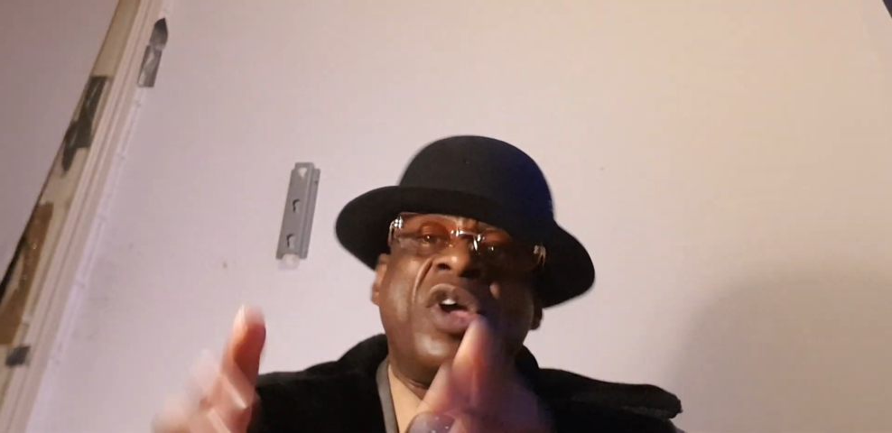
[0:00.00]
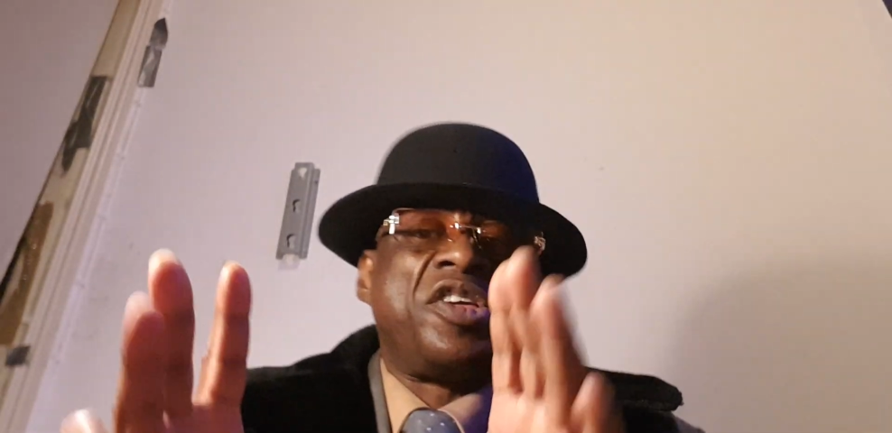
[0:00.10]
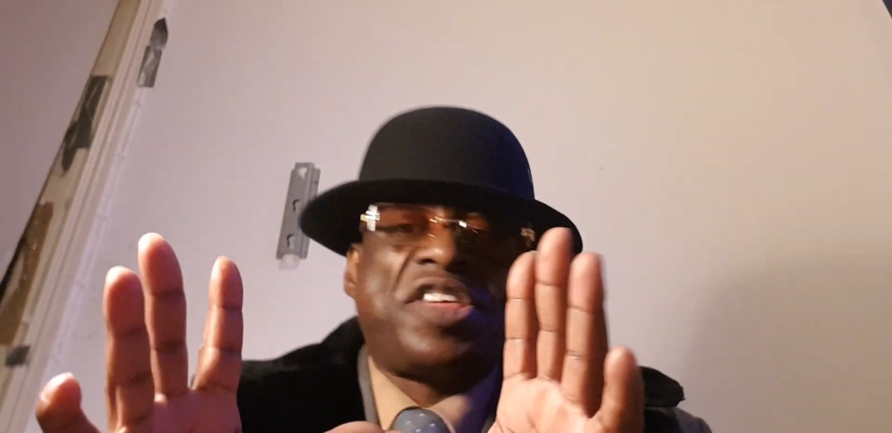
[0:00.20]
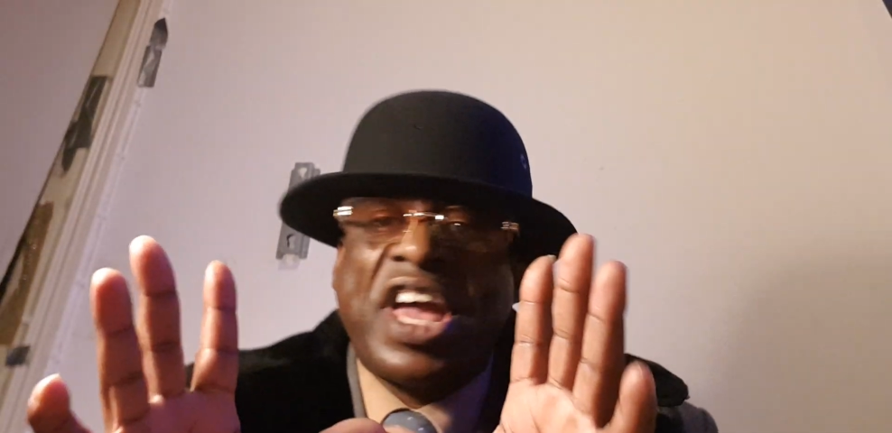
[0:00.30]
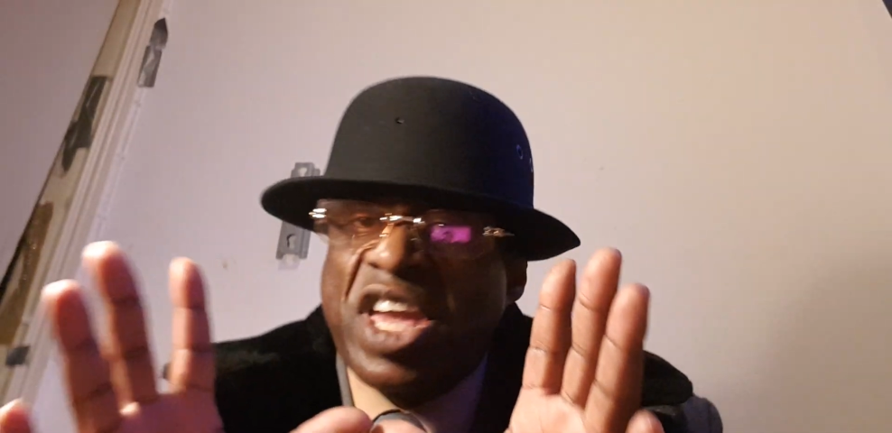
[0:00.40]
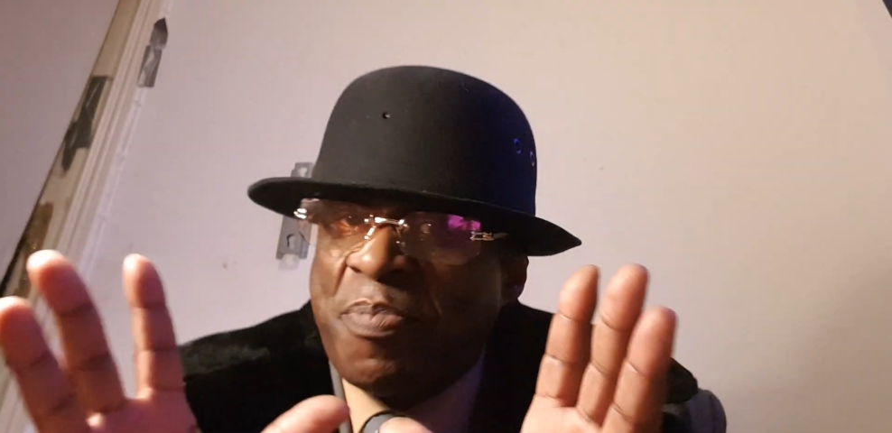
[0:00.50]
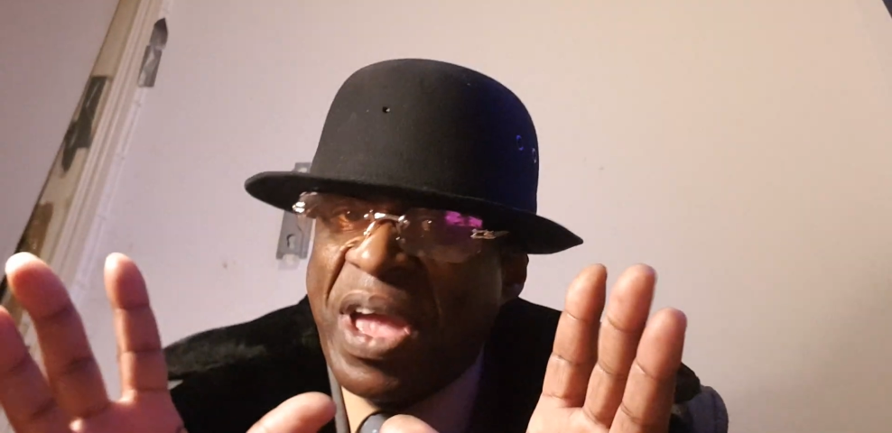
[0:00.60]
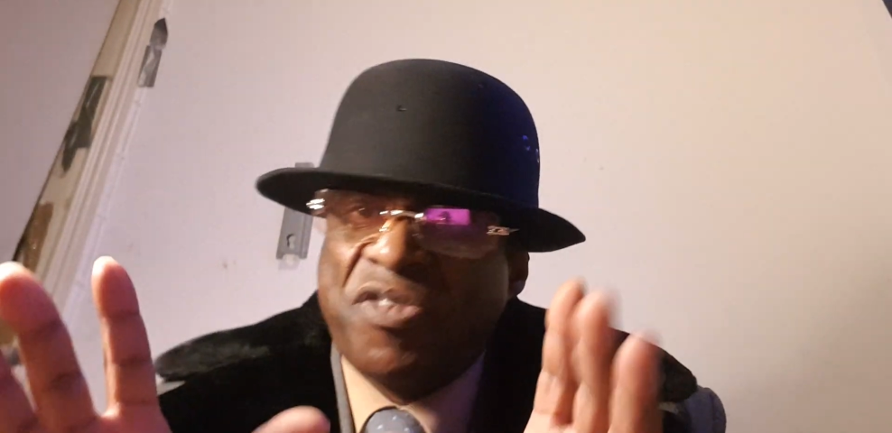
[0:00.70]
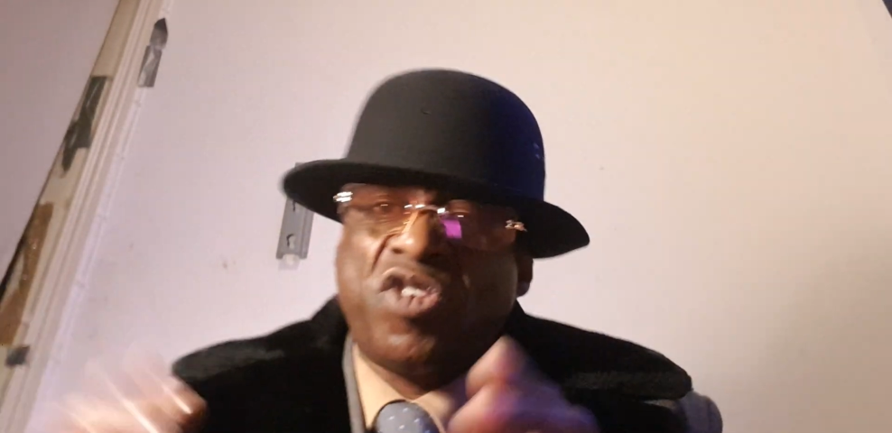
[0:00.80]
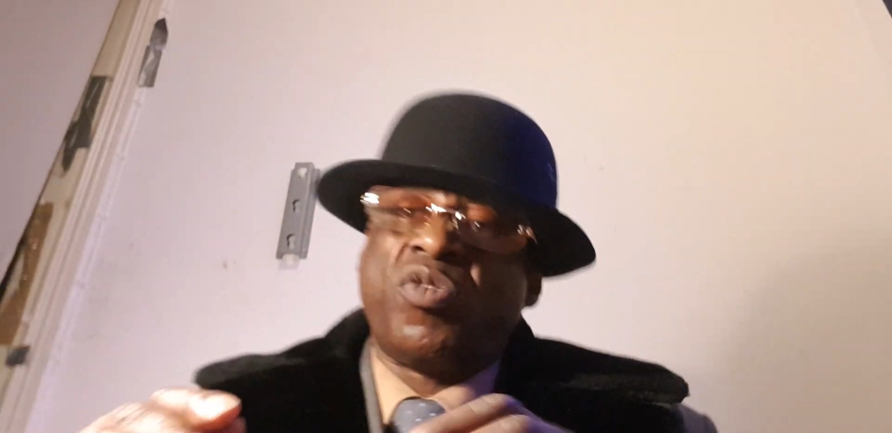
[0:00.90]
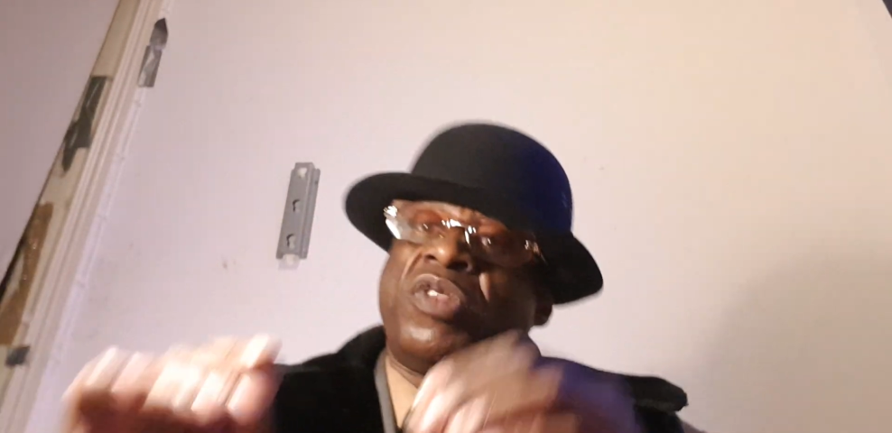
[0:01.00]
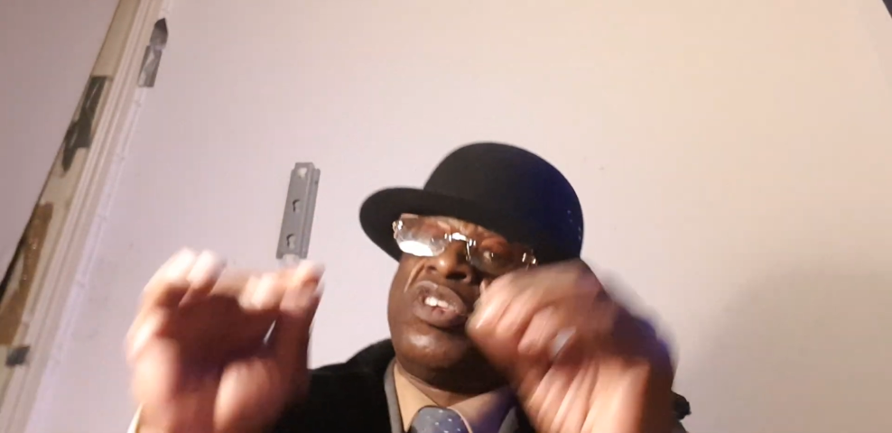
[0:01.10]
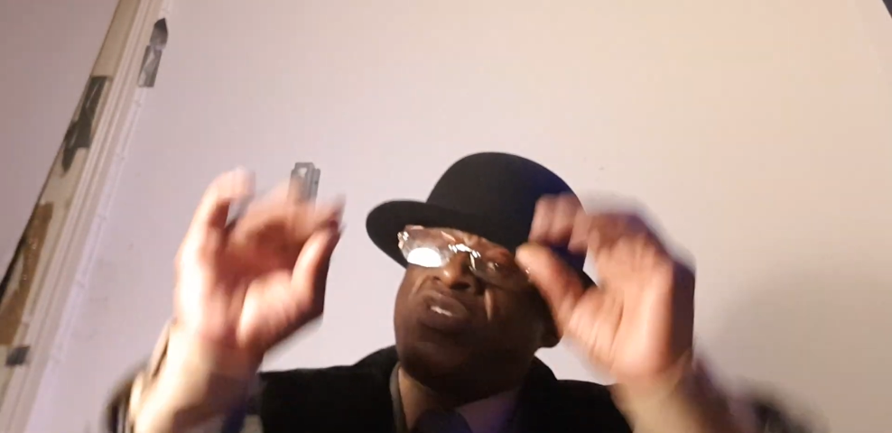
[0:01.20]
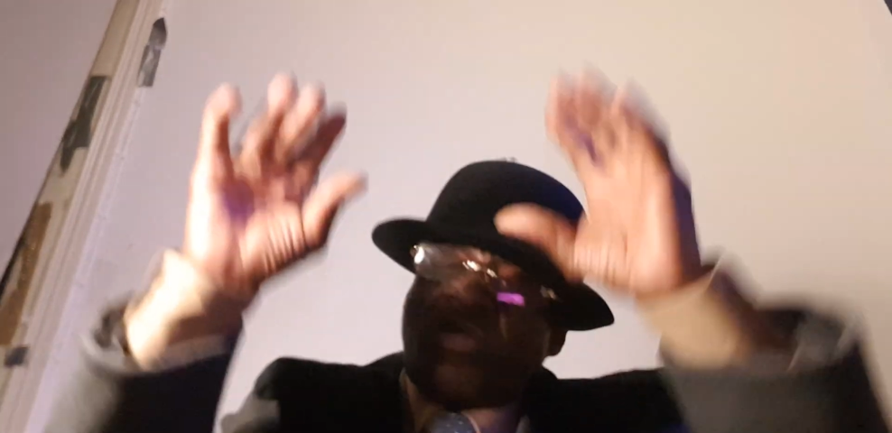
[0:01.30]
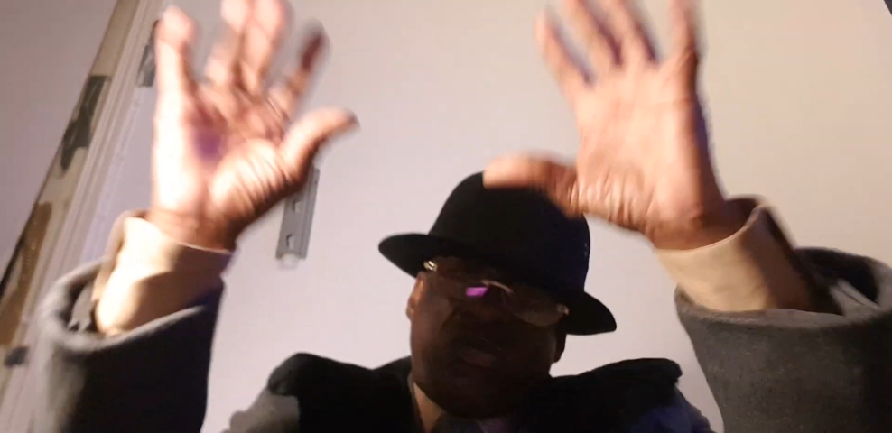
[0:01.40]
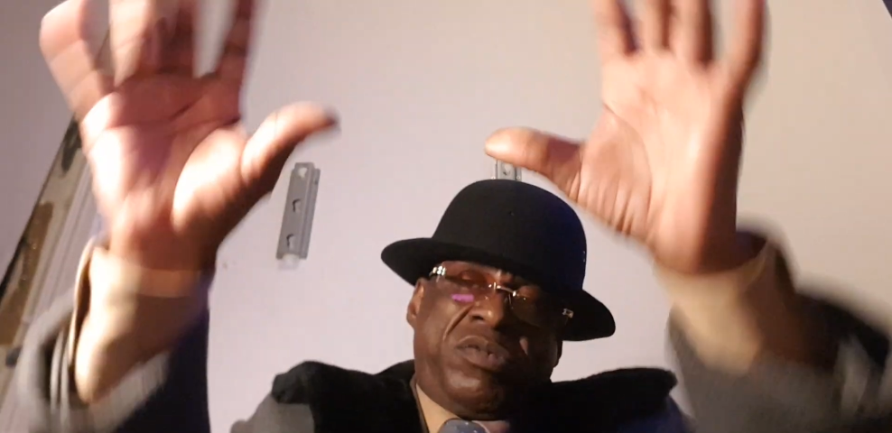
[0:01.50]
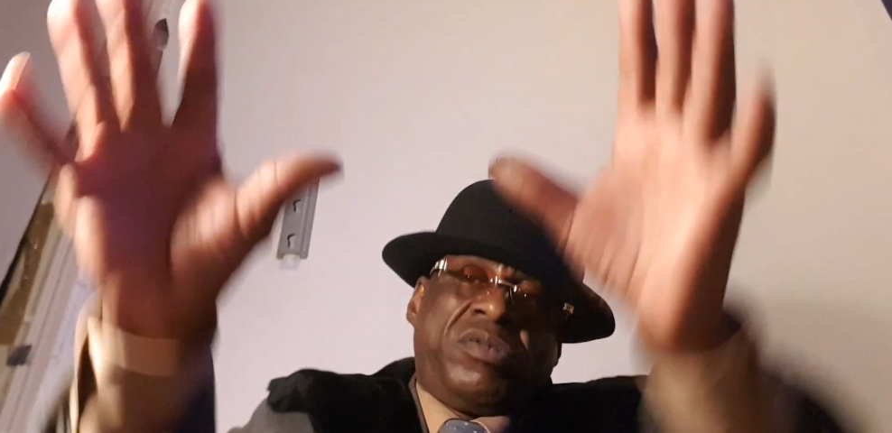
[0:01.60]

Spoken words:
Pyscopaths Anonymous. Listen,